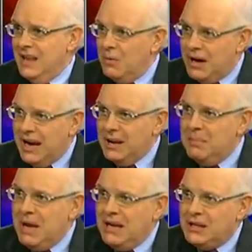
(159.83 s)
They were
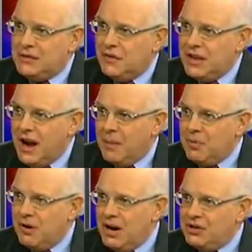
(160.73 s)
getting millions for the
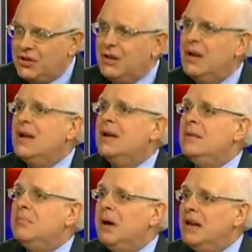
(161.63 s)
operation,
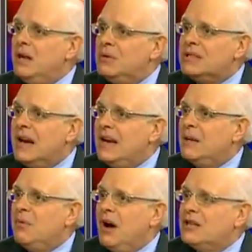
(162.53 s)
but he was
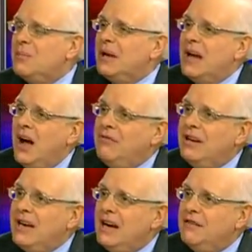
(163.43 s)
getting approximately
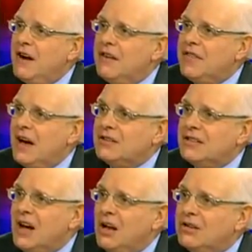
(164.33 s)

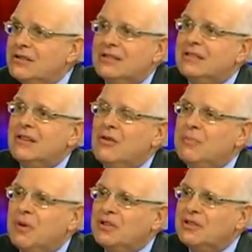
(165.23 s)
$185,000 as his
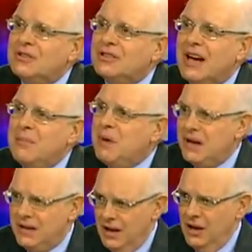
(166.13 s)
own personal
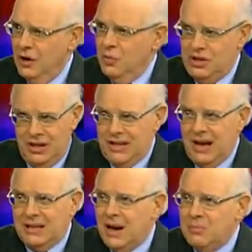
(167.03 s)
stipend, which at
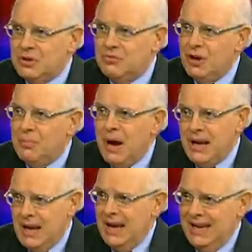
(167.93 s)
that time was real
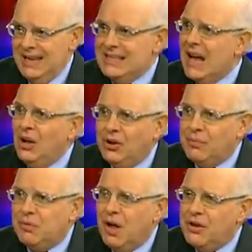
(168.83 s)
money. His
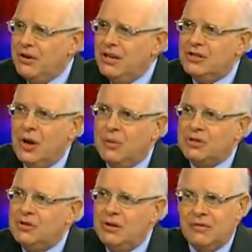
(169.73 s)
elder brother is
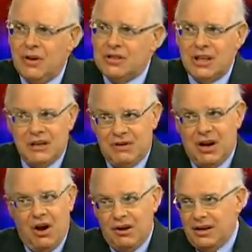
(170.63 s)
almost universally
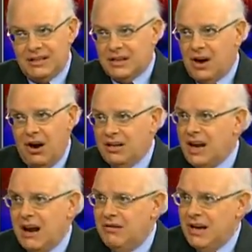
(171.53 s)
regarded as a
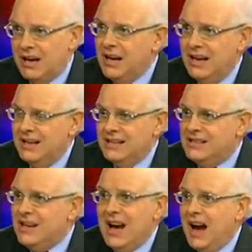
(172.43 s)
card-carrying
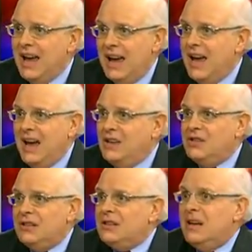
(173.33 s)
CIA
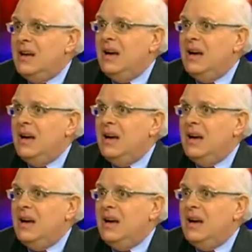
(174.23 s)
agent,